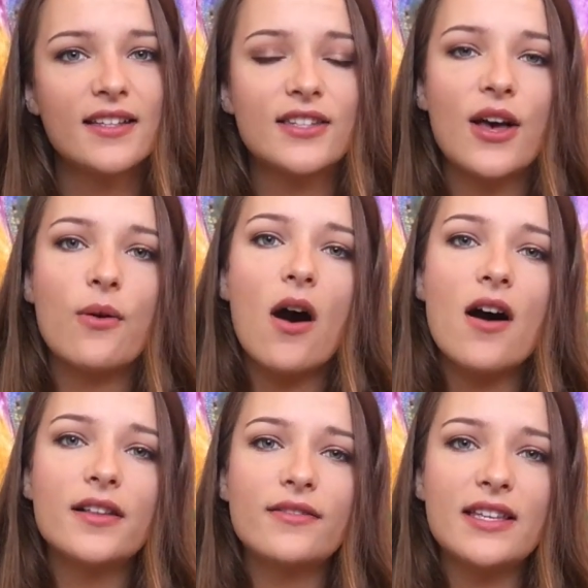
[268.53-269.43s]
So
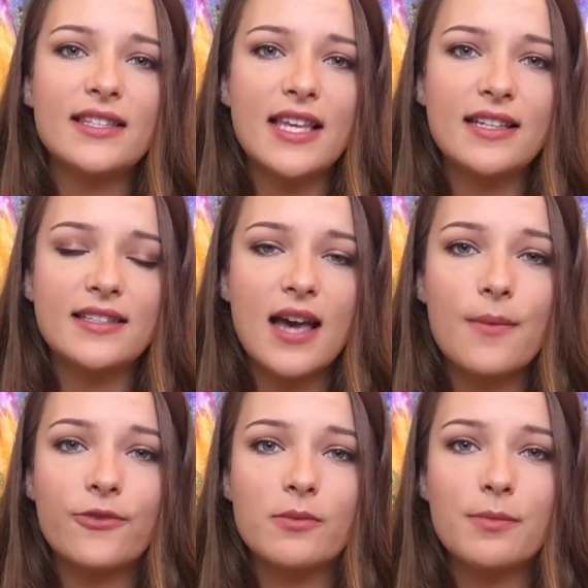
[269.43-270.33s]
all of these things
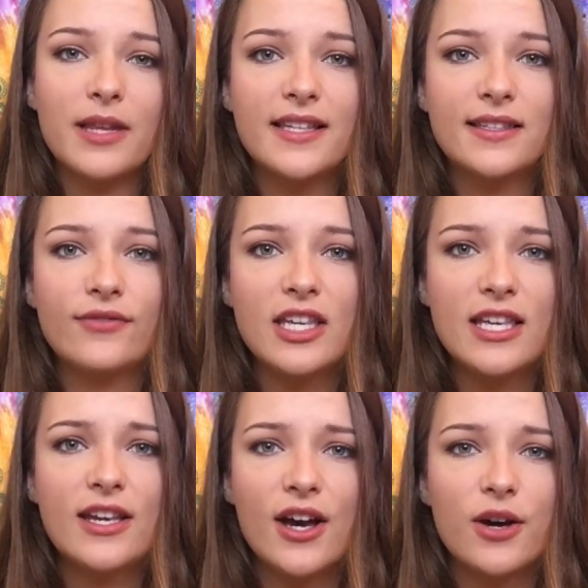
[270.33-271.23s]
come from a place of
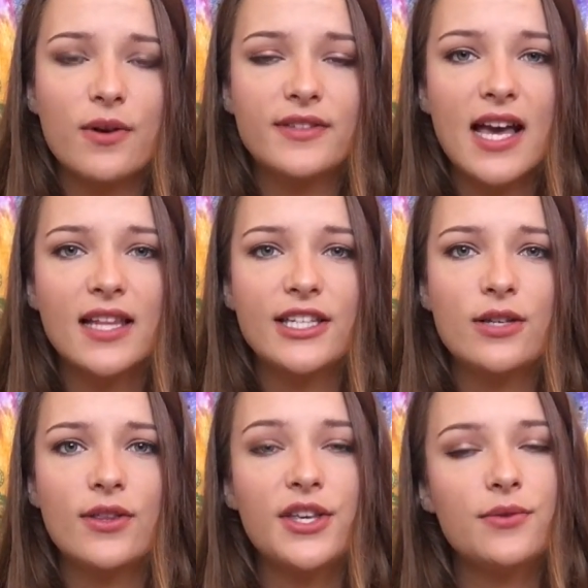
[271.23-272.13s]
ego, telling
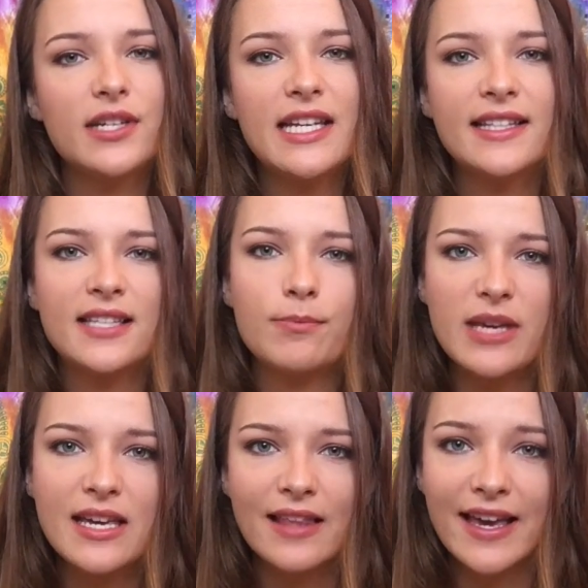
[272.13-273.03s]
you that you need to
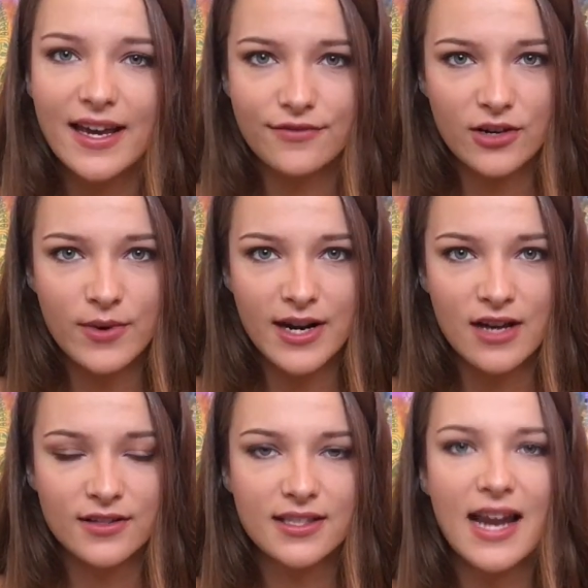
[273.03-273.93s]
be like everyone
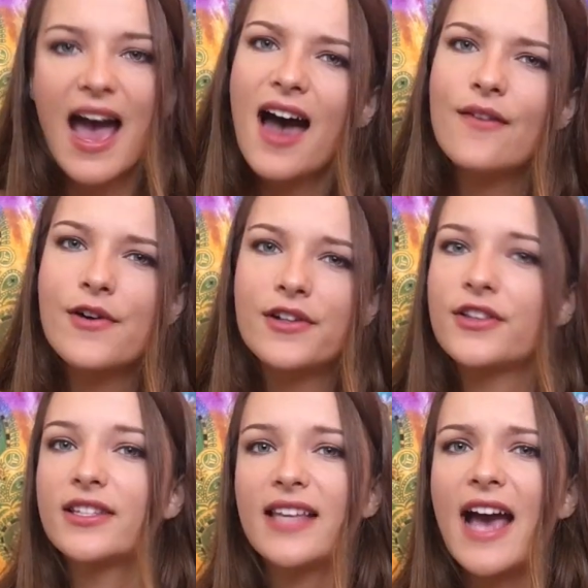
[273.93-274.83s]
else and have all
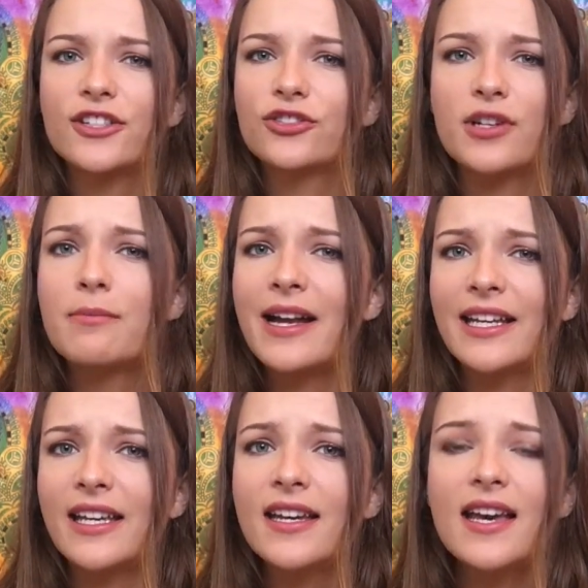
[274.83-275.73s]
of this extra
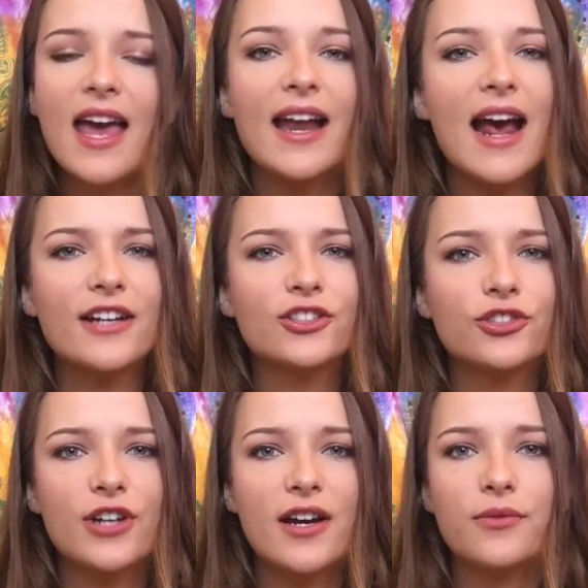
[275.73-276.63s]
money and
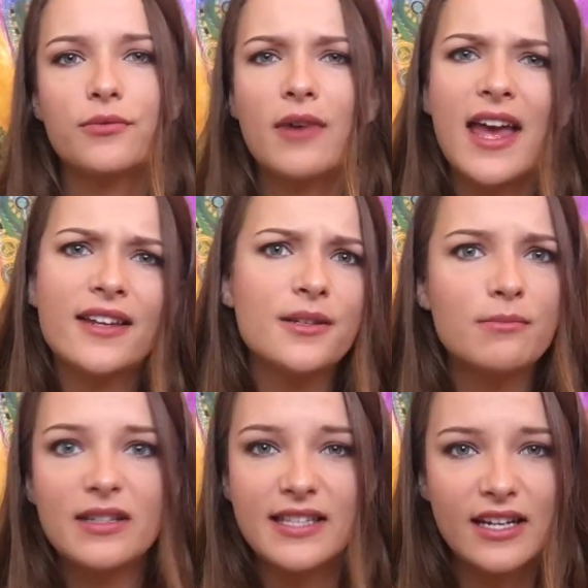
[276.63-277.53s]
extra
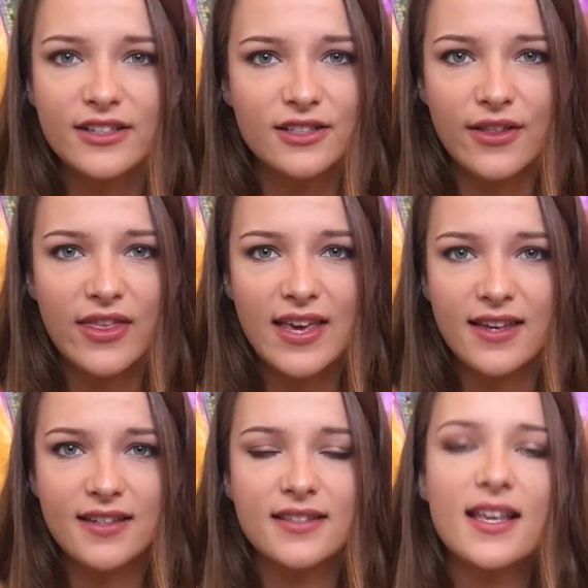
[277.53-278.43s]
random material
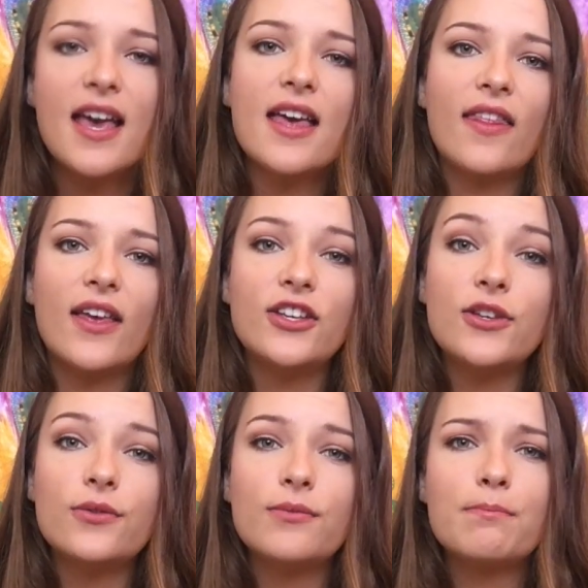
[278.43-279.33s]
things that
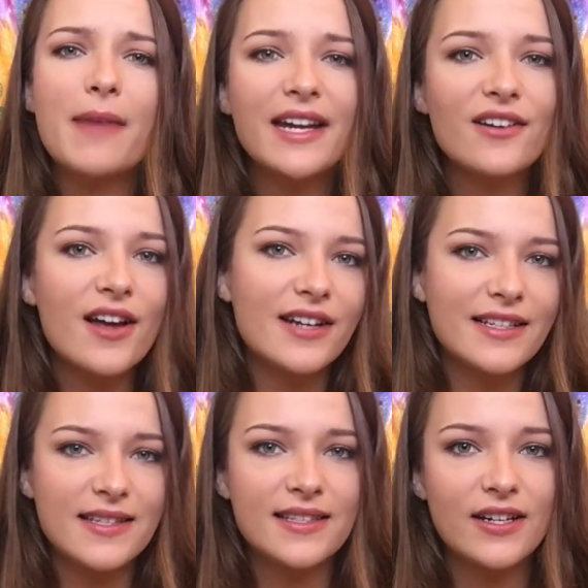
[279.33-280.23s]
you might not
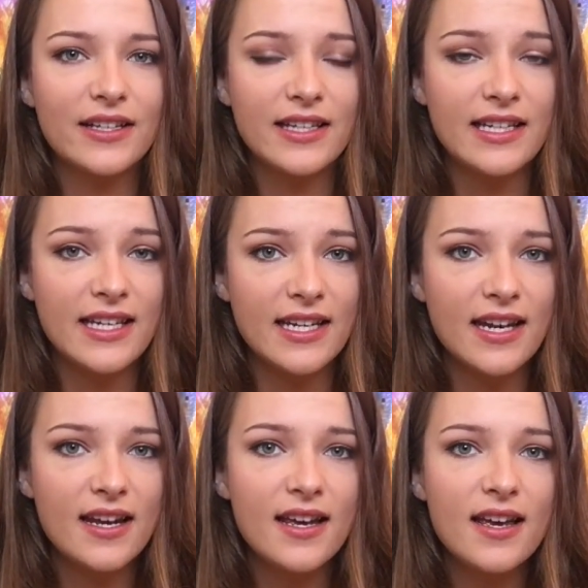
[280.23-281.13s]
necessarily need.